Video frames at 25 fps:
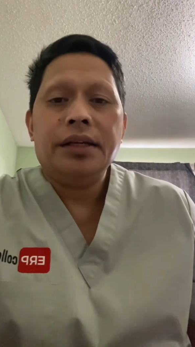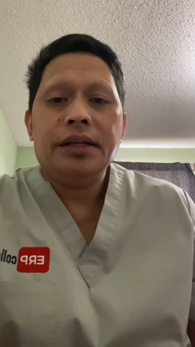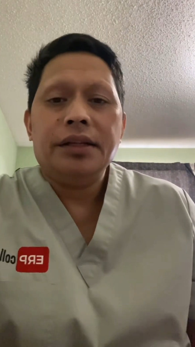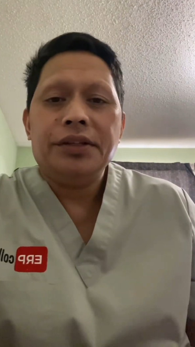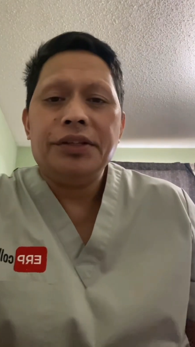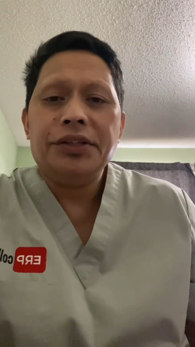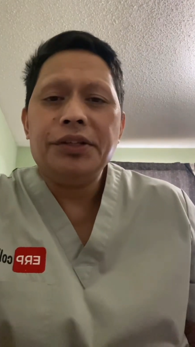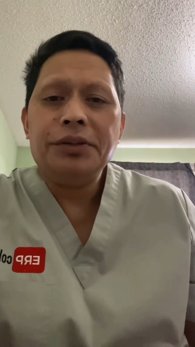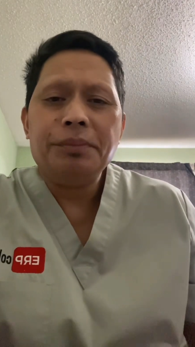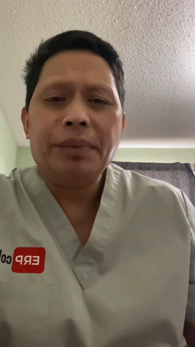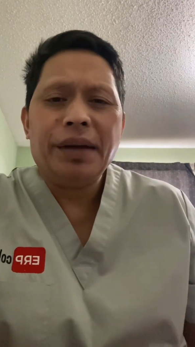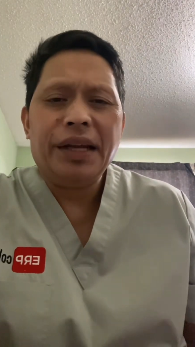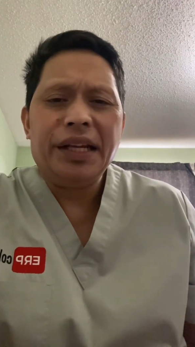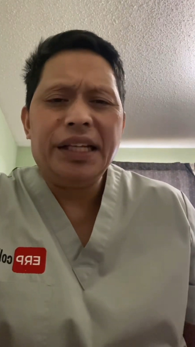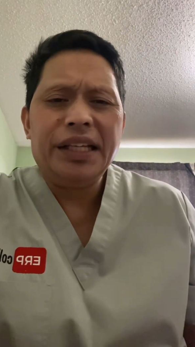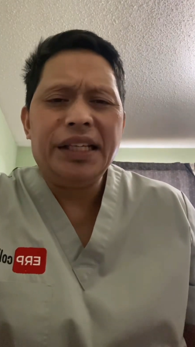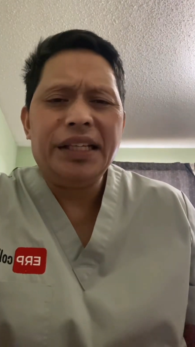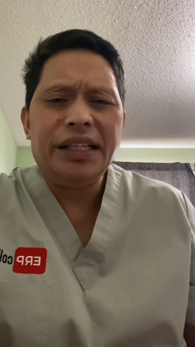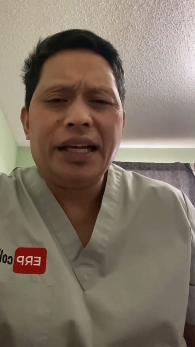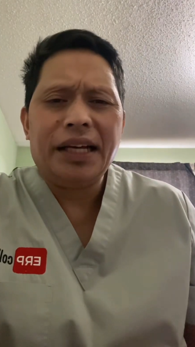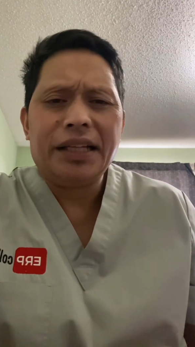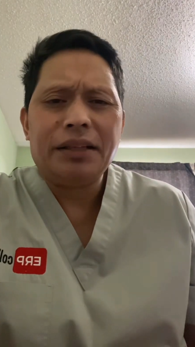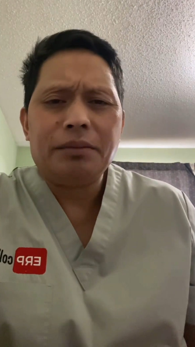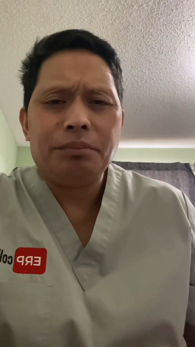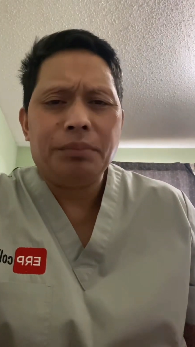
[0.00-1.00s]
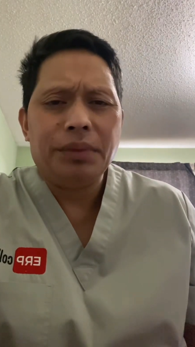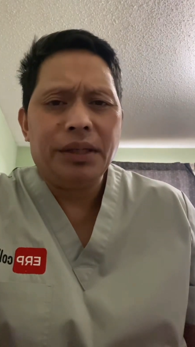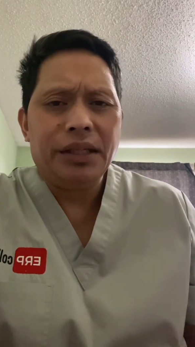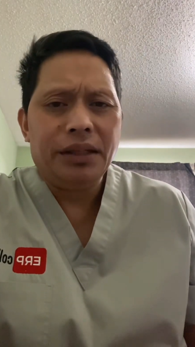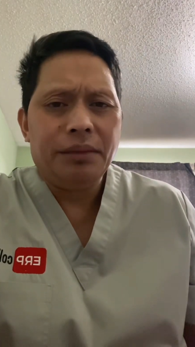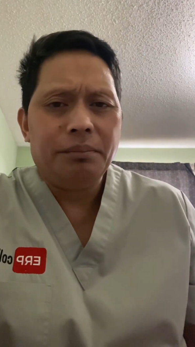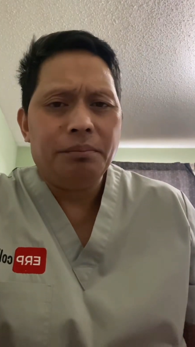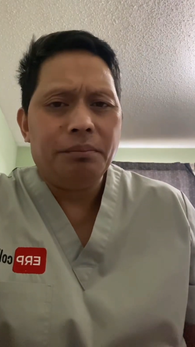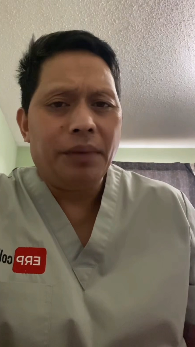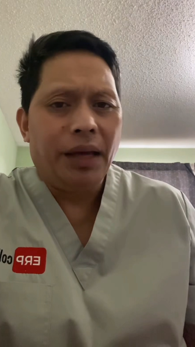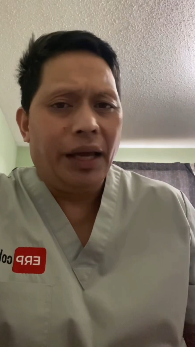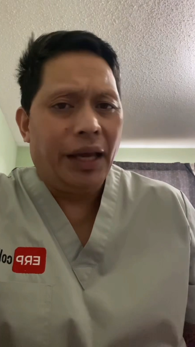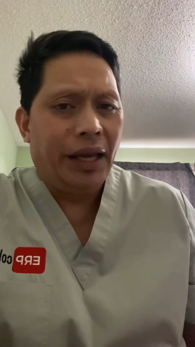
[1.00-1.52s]
there may not be
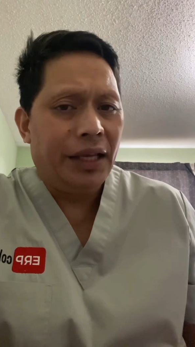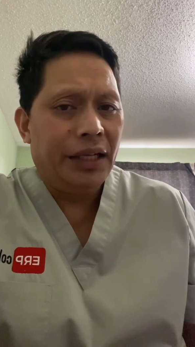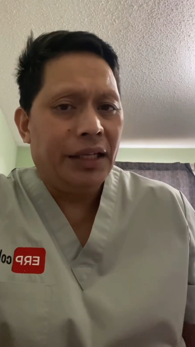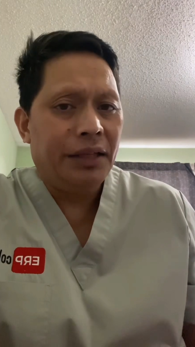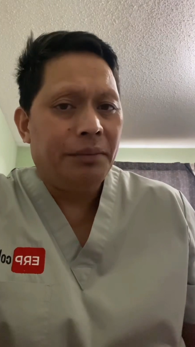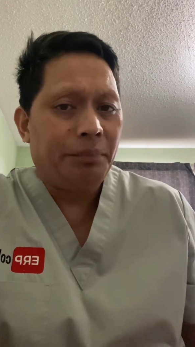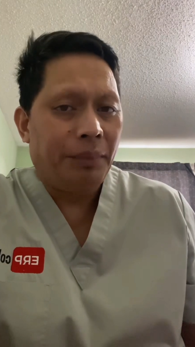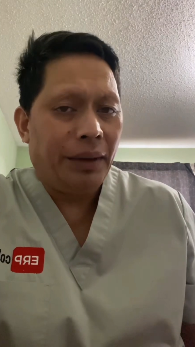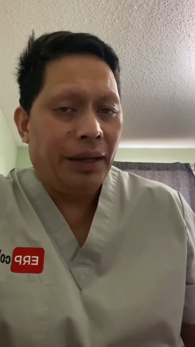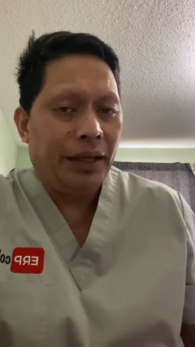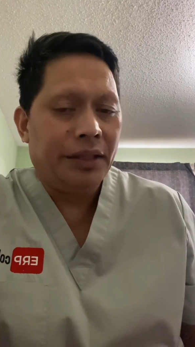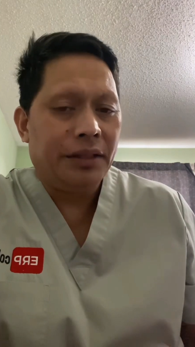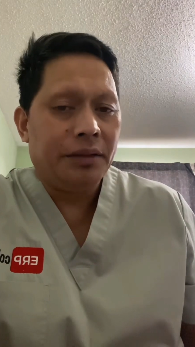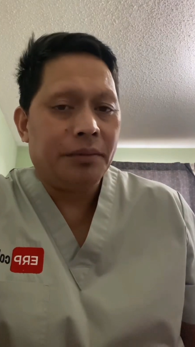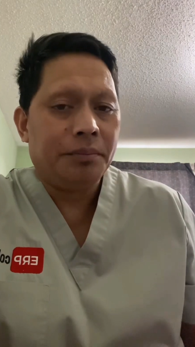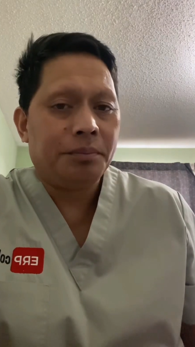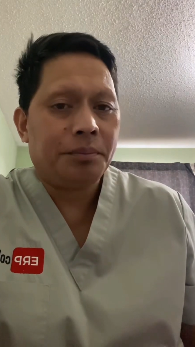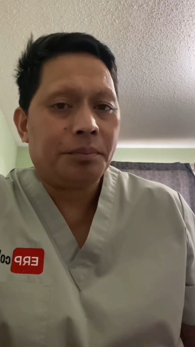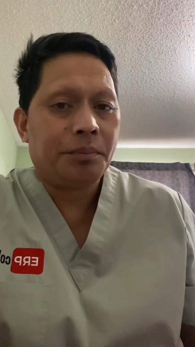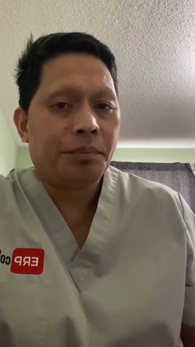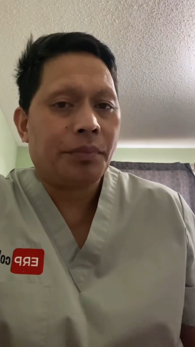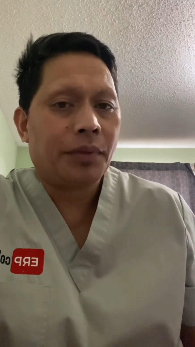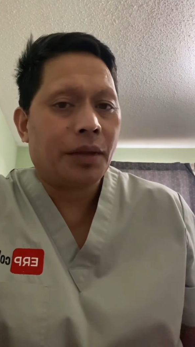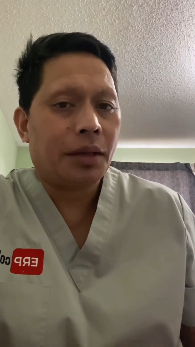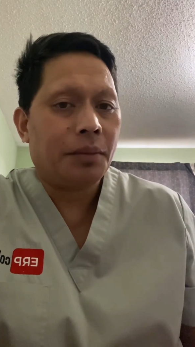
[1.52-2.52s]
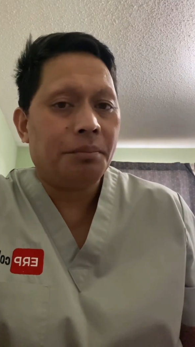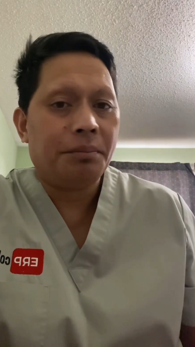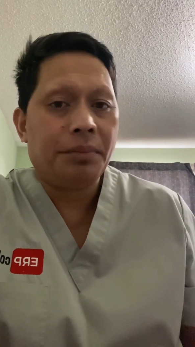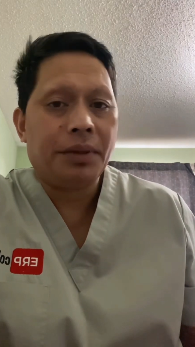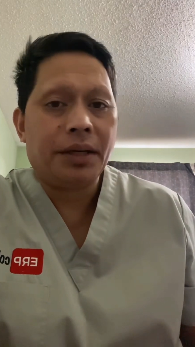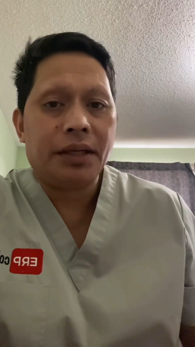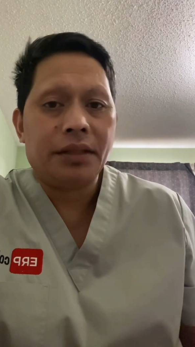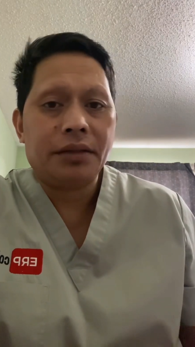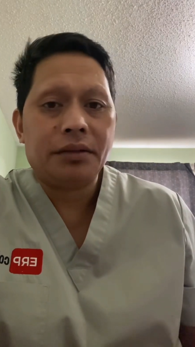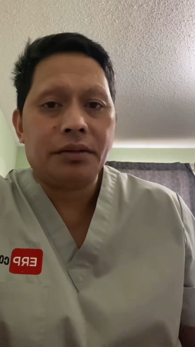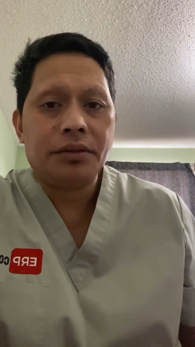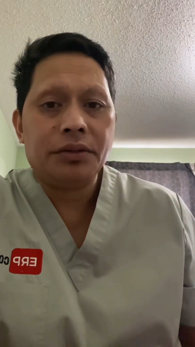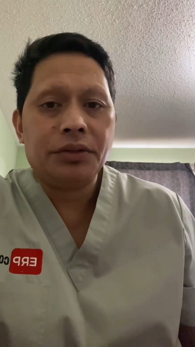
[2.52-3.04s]
any pain, but